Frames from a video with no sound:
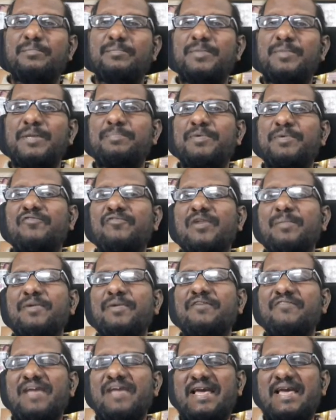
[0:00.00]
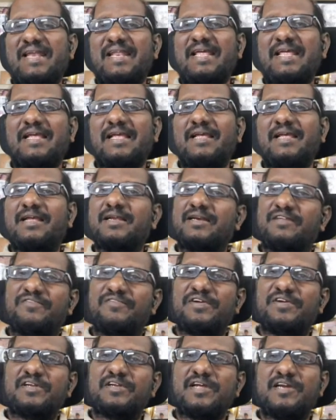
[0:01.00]
People will be wearing
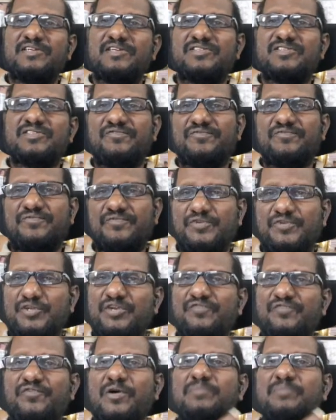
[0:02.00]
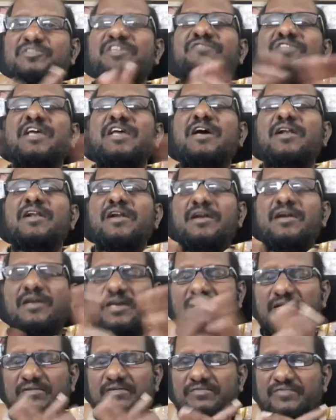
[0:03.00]
different kinds of uniforms if they are not
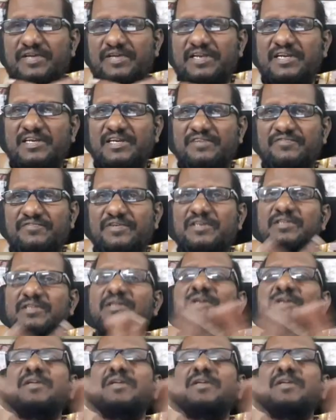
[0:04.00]
wearing different.